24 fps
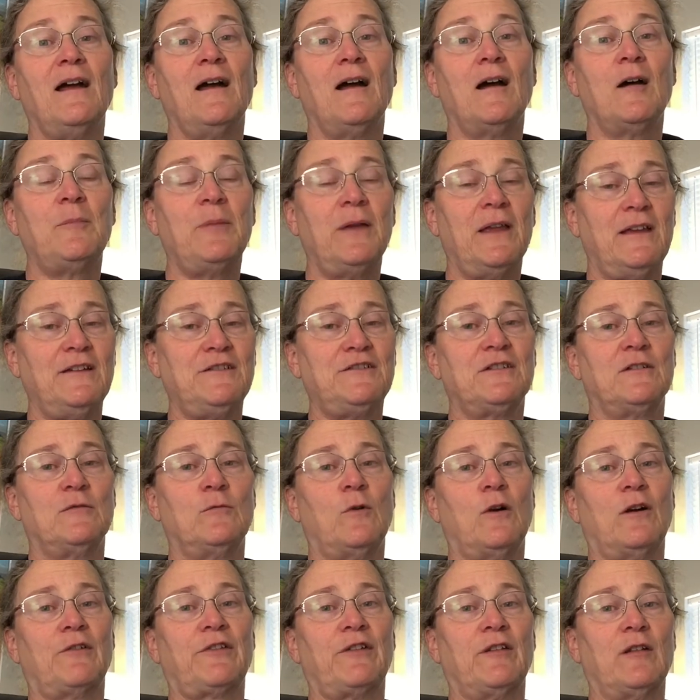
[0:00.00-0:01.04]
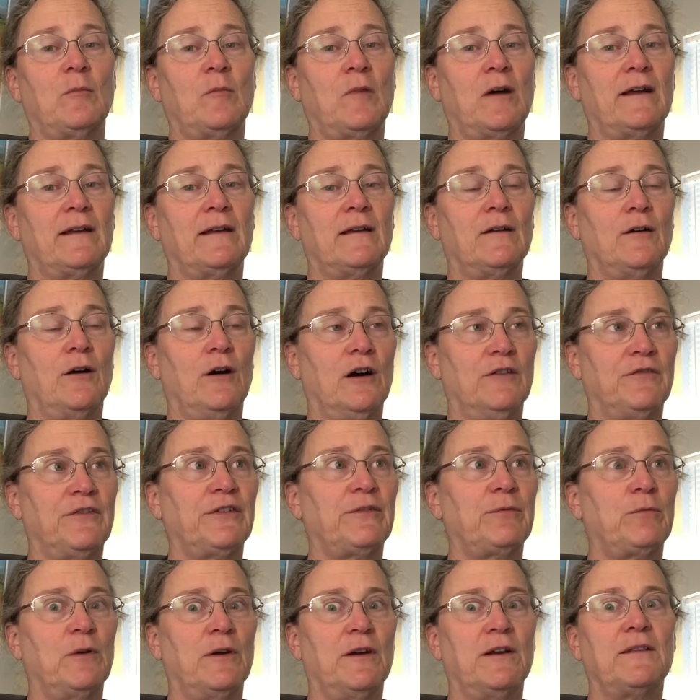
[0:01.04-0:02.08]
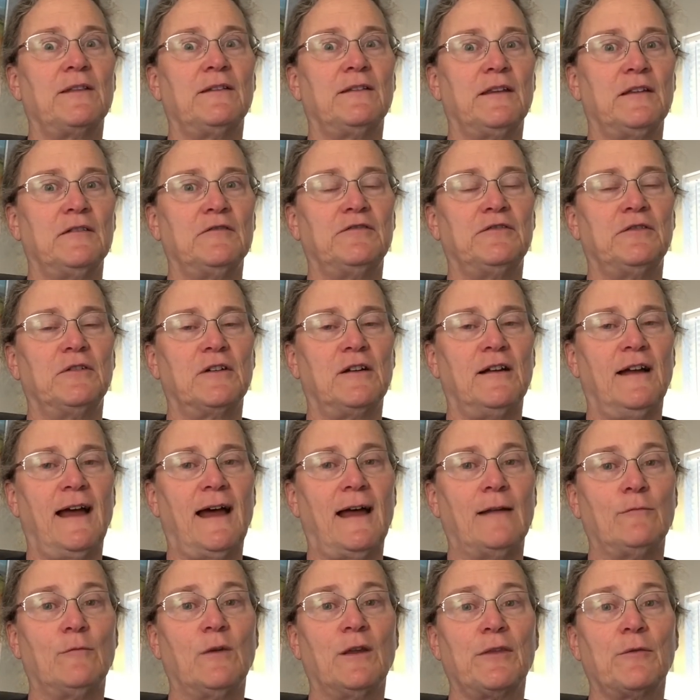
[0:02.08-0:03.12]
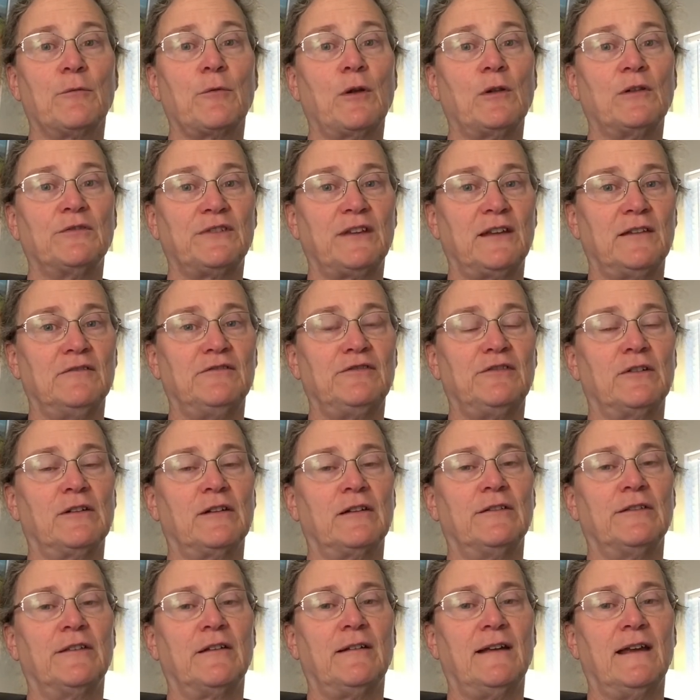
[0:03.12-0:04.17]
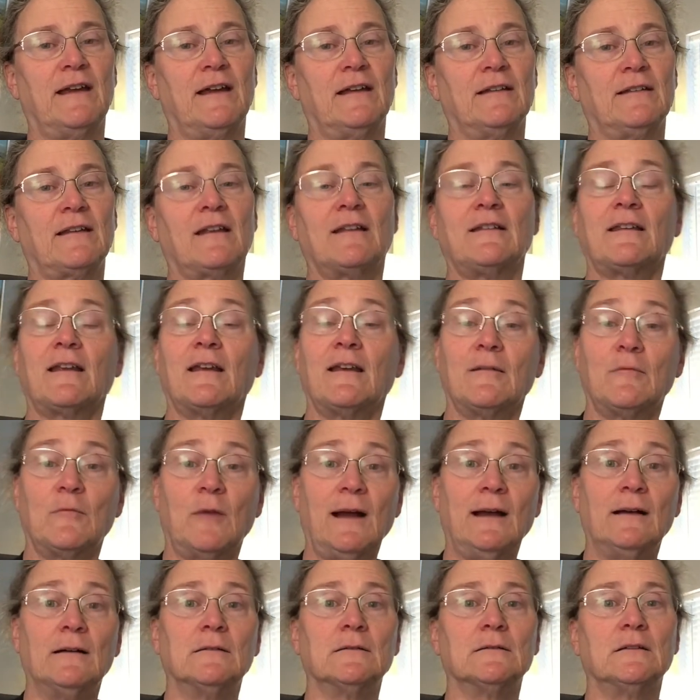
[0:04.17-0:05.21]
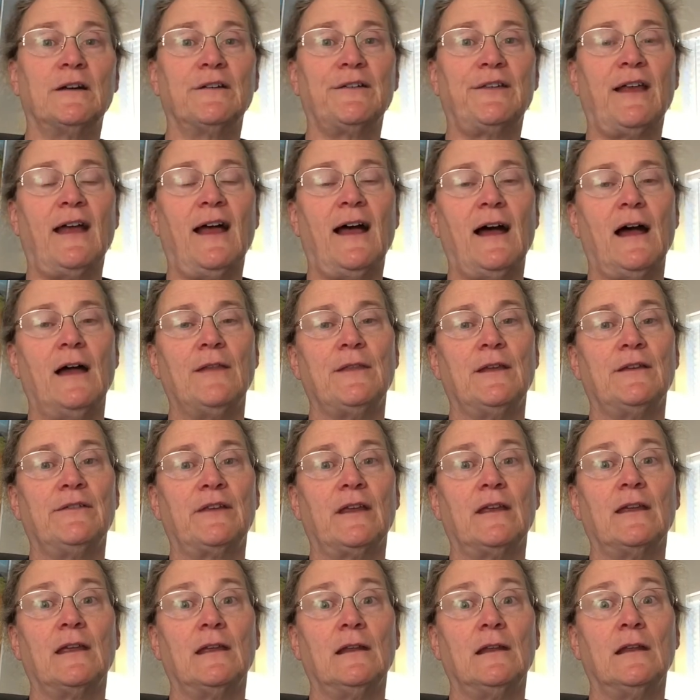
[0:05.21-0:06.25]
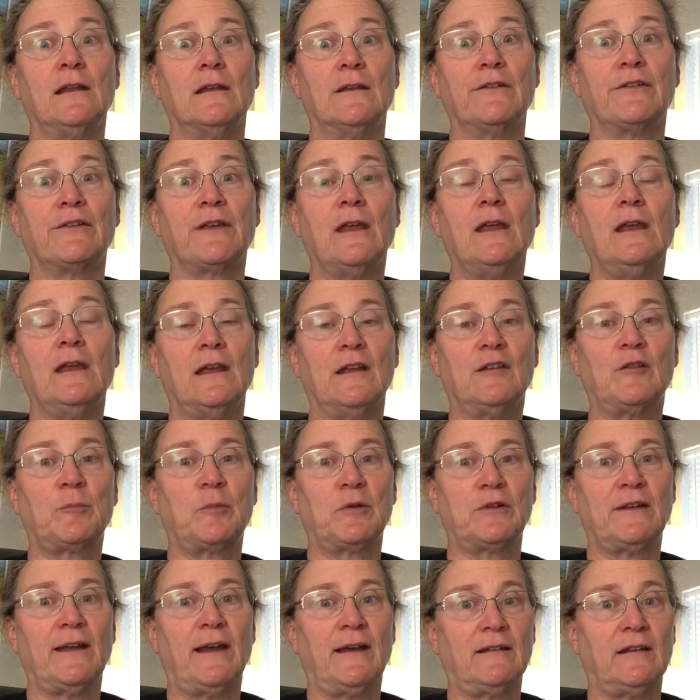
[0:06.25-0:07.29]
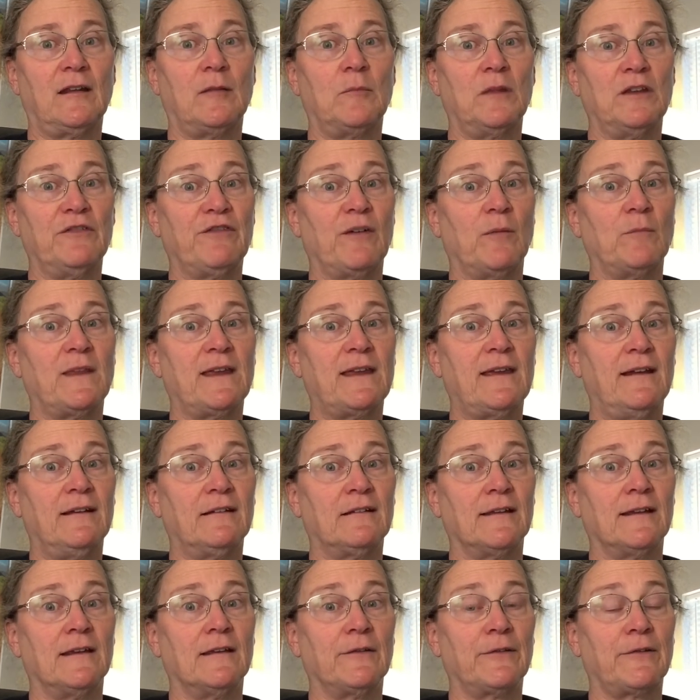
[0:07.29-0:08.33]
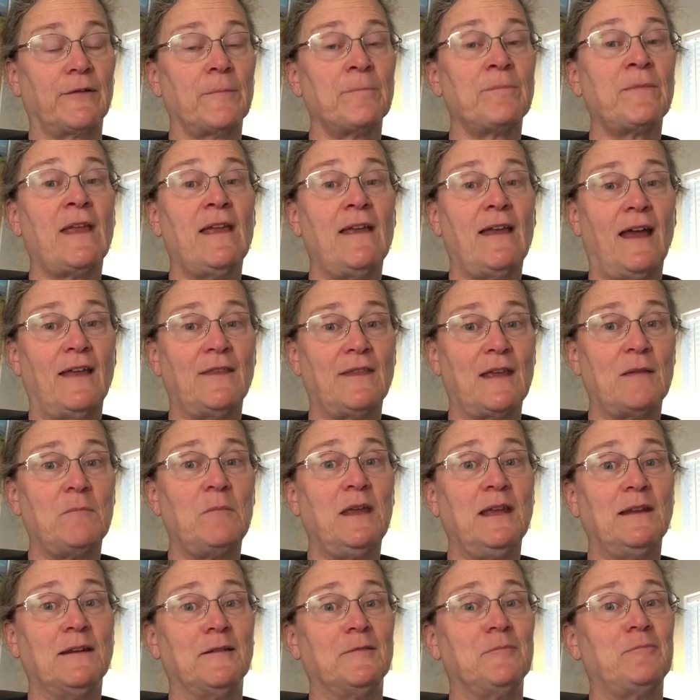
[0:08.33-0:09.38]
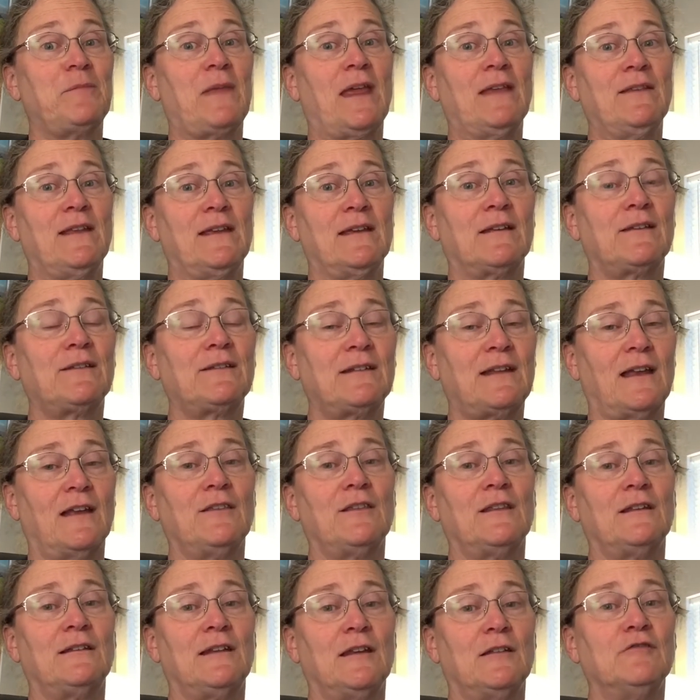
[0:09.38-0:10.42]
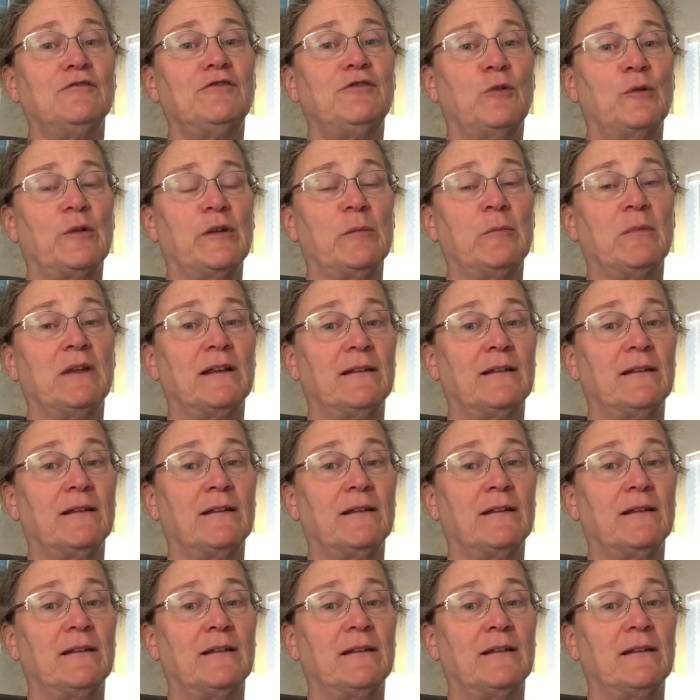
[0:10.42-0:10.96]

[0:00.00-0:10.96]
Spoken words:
A patient walks into my office wearing the tinfoil hat with a roll of tinfoil in their hands. I say, wow, nice hat. They say, it is. It's protecting me from the aliens. And they mean it. And they extend the tinfoil to me